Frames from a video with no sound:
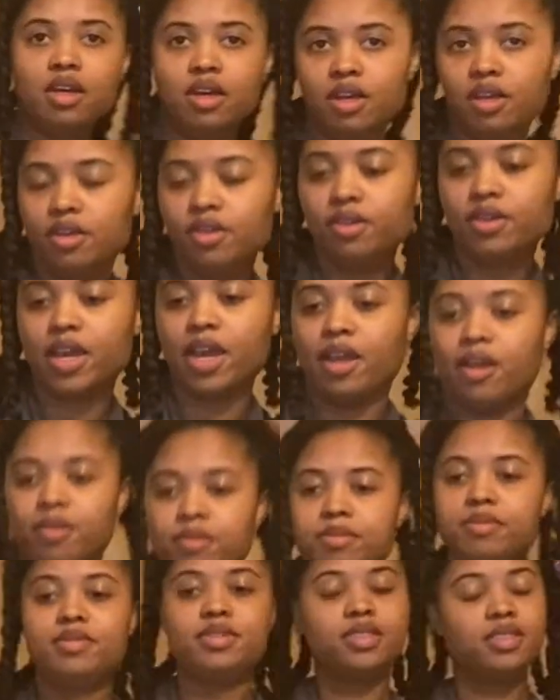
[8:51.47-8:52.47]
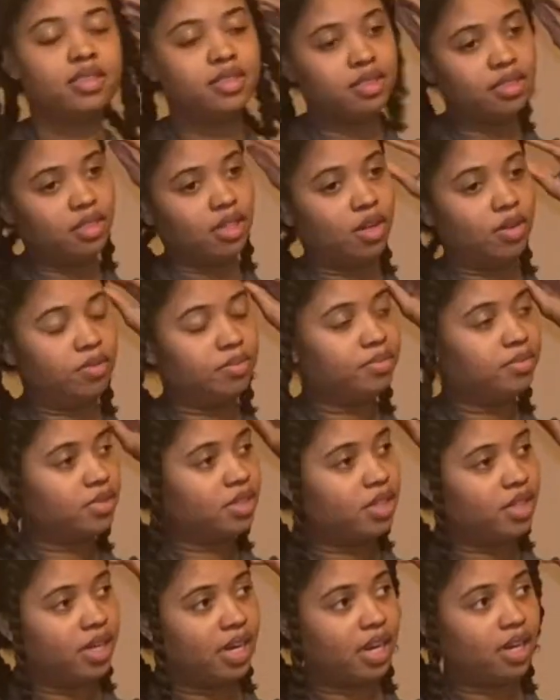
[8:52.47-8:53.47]
Okay, so
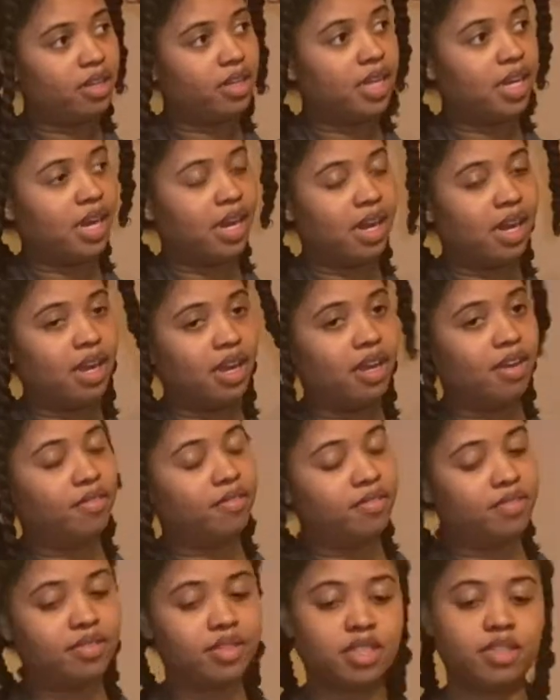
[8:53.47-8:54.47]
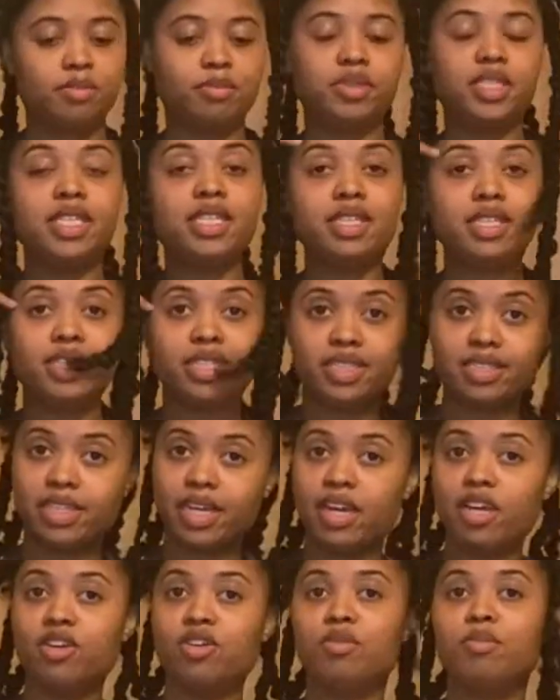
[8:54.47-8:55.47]
now that I have completely
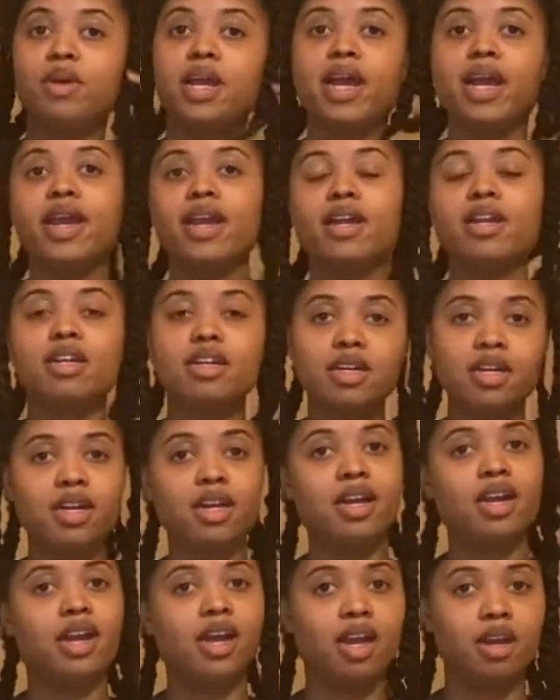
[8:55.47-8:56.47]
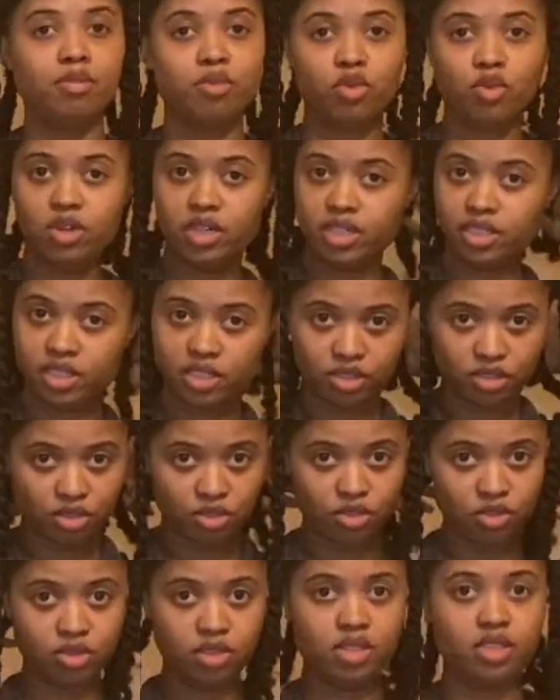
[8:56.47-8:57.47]
detangled my hair, I'm going
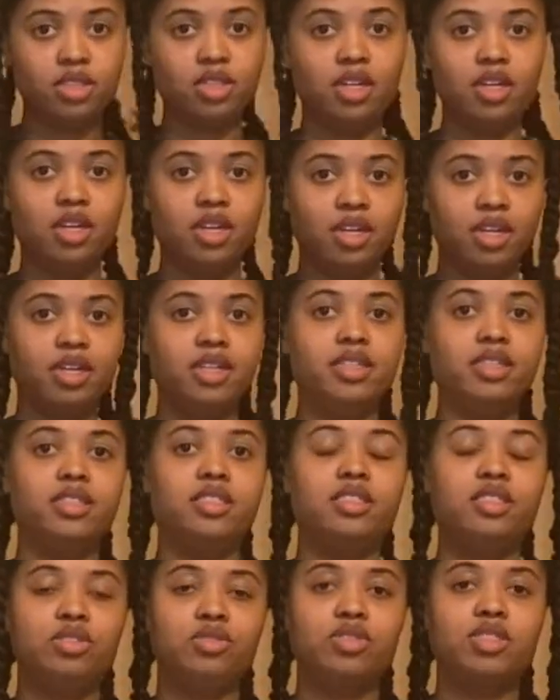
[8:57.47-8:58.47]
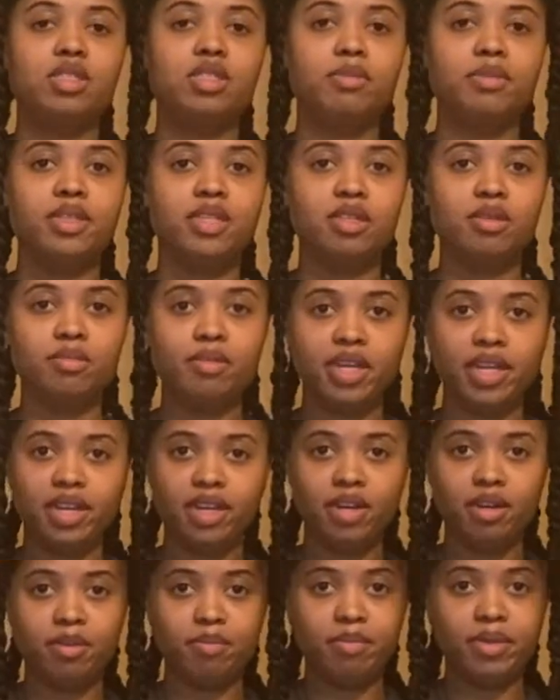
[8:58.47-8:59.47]
to undo some of them
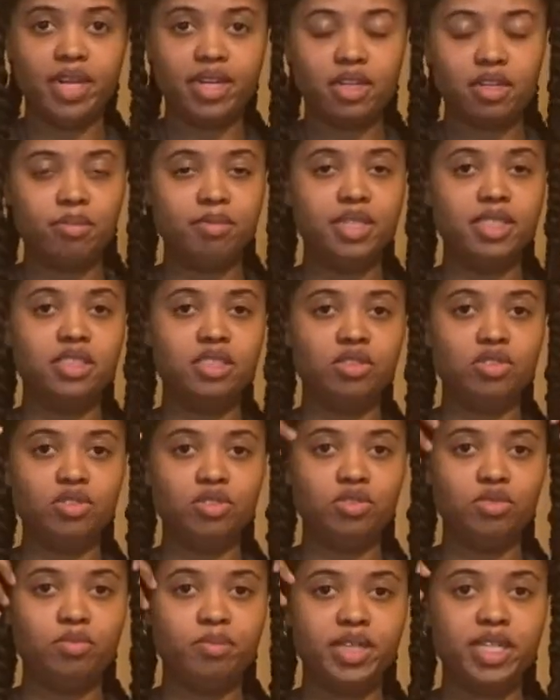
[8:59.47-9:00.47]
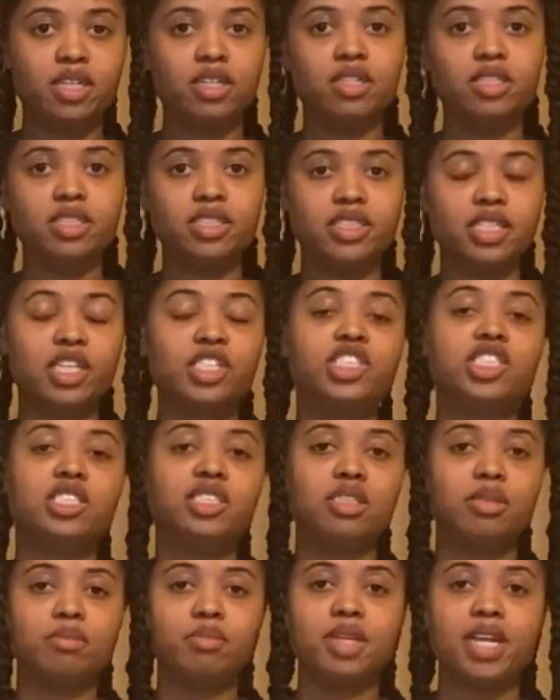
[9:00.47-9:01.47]
and make them into bigger
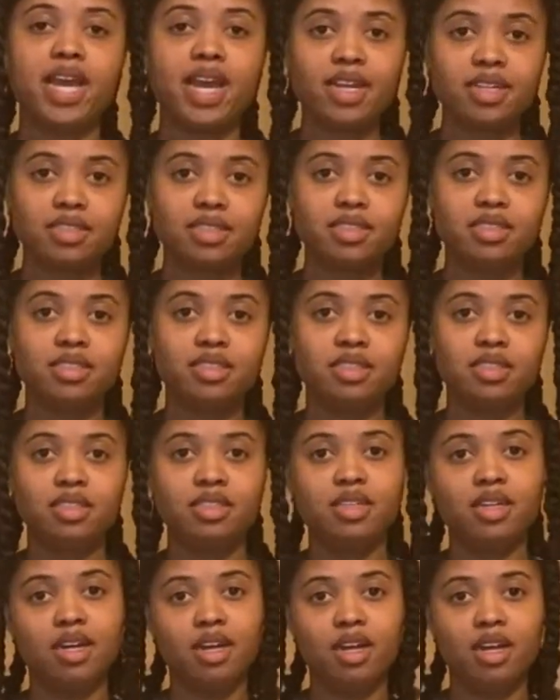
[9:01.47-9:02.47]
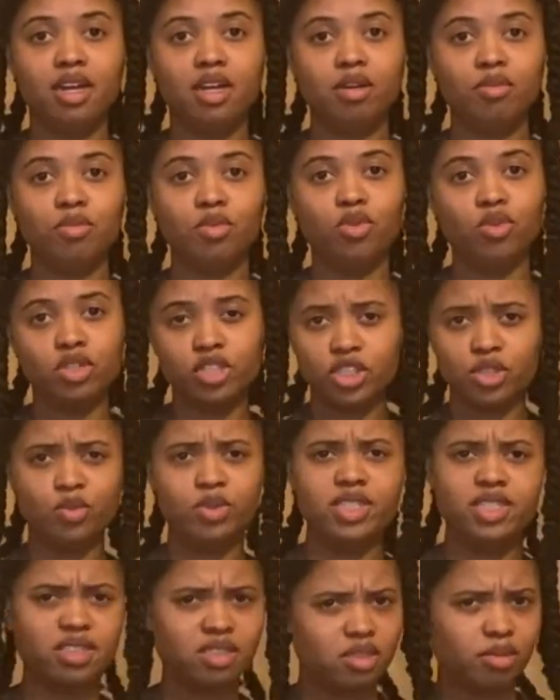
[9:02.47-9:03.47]
sections and plaits, or
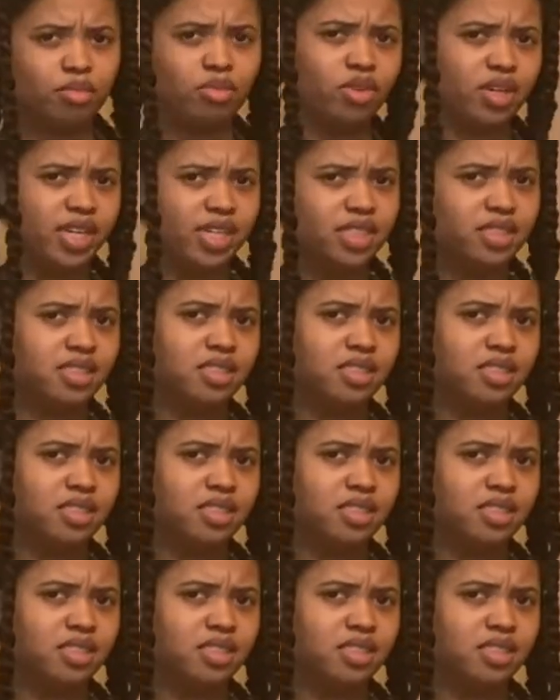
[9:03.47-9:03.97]
twist braids.